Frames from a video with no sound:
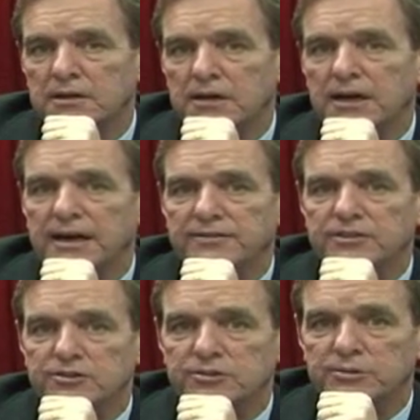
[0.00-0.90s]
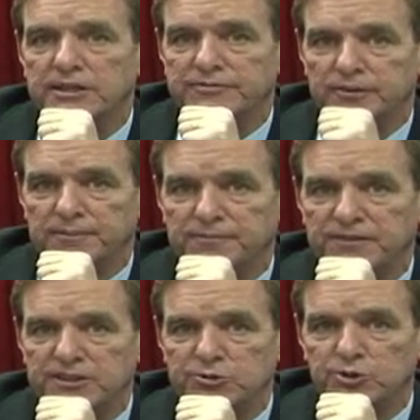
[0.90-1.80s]
I have a new tweet from
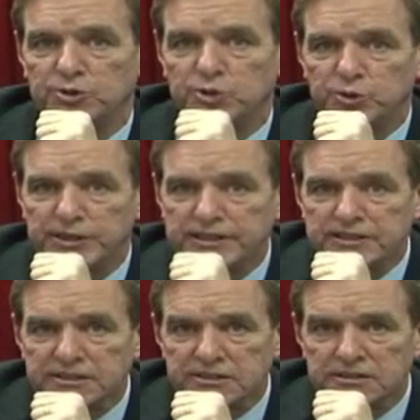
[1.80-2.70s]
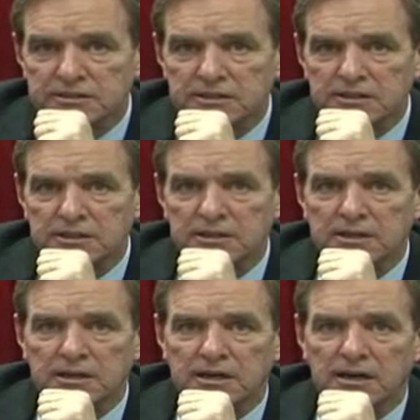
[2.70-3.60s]
Visual Treats.
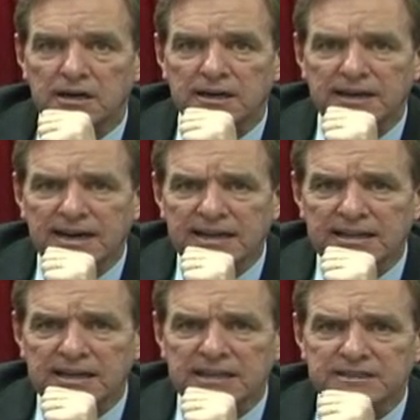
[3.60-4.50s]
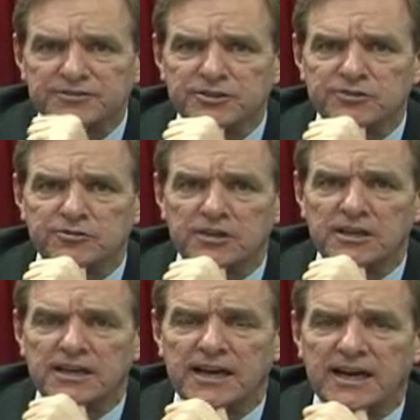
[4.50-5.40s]
Our guidelines for
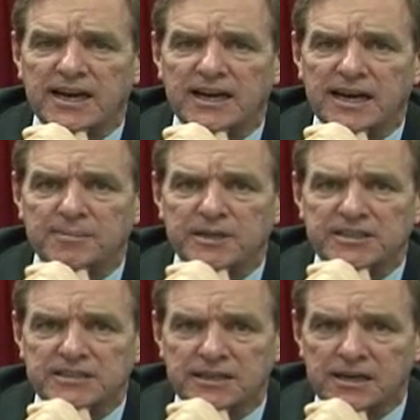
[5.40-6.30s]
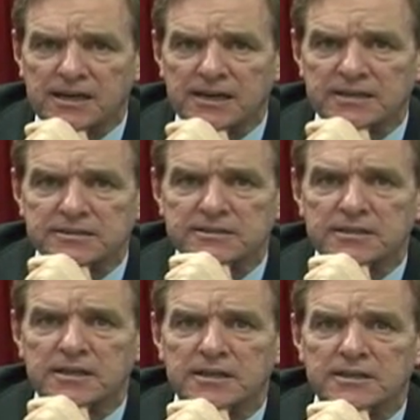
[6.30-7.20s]
strong economic ties
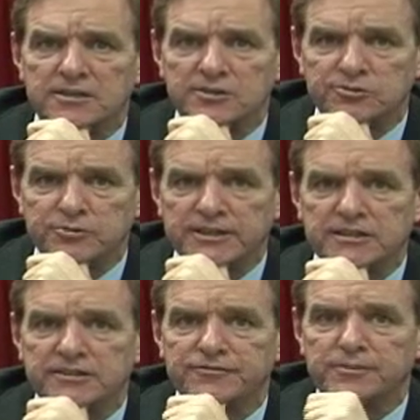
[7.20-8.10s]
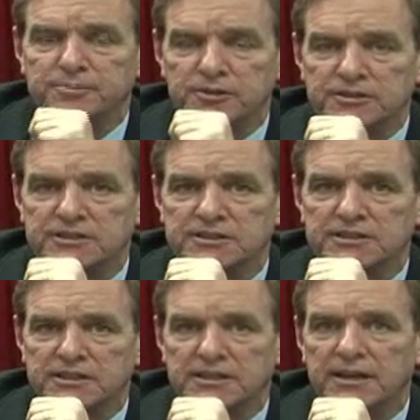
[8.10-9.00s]
stricter for persons
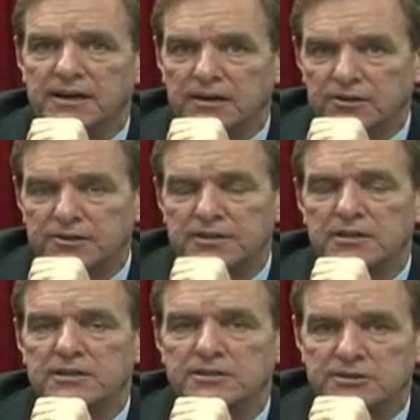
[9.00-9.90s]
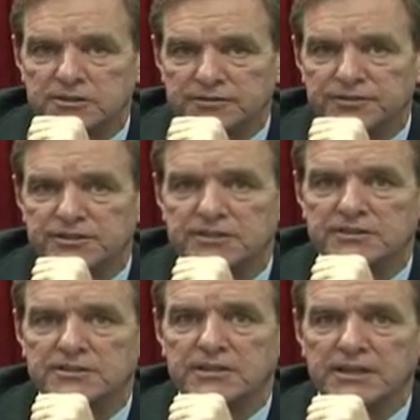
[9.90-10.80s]
in the health
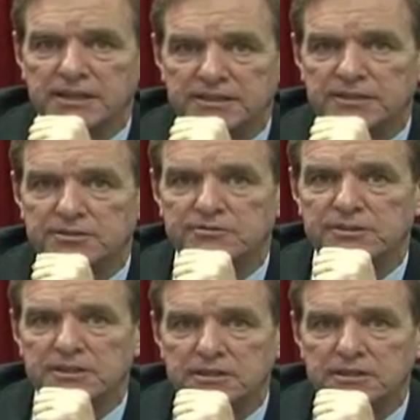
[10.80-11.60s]
services industry.